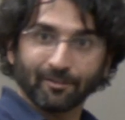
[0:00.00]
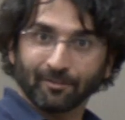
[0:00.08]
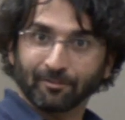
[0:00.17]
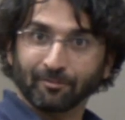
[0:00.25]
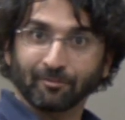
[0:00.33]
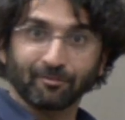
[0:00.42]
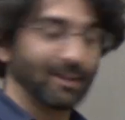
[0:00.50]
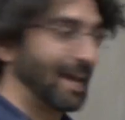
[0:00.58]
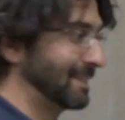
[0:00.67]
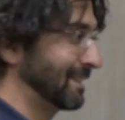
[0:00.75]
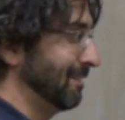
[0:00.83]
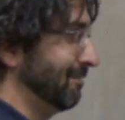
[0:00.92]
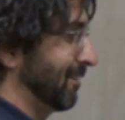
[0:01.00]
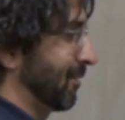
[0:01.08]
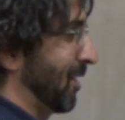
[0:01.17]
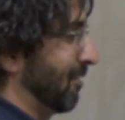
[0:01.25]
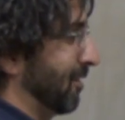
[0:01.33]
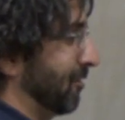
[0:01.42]
the flies live, and
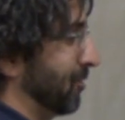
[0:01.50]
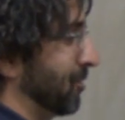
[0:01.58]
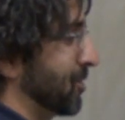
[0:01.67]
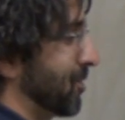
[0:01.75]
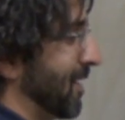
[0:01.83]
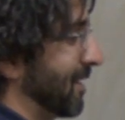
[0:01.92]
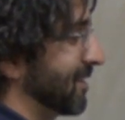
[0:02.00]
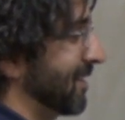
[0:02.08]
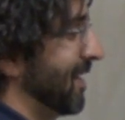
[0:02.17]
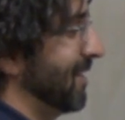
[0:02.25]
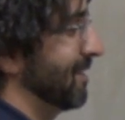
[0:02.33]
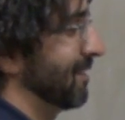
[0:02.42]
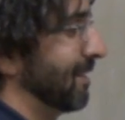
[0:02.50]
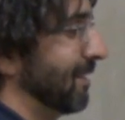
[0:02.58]
we have our food tray inside.